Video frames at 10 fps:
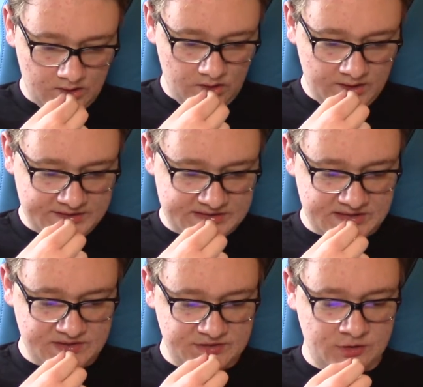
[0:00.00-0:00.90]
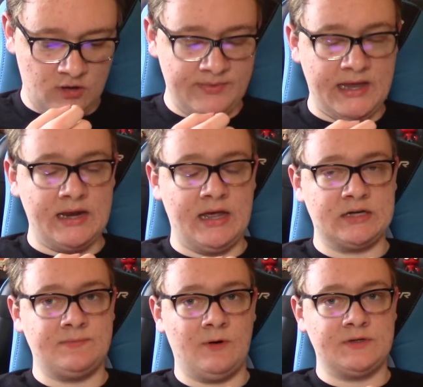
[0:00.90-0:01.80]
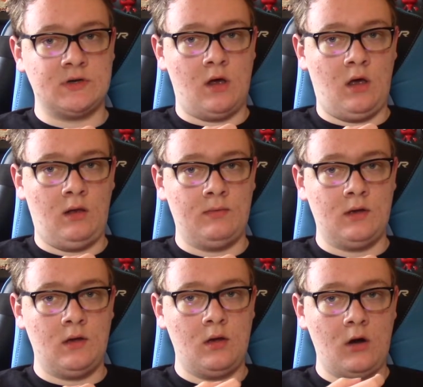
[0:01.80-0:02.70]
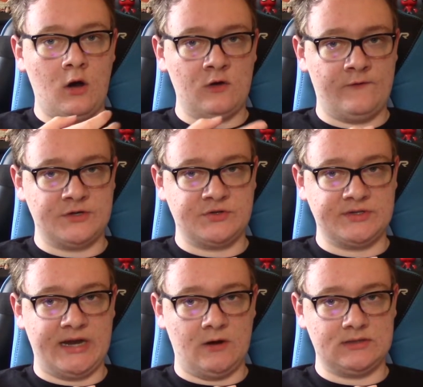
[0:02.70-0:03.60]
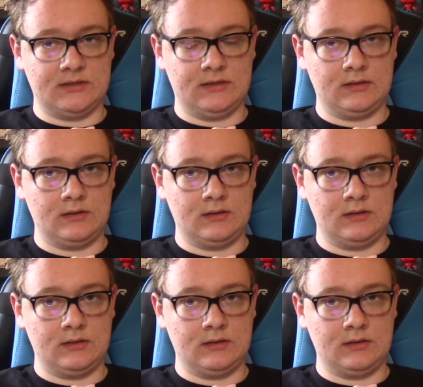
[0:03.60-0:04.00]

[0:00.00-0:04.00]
This is a term that experts call artificial scarcity.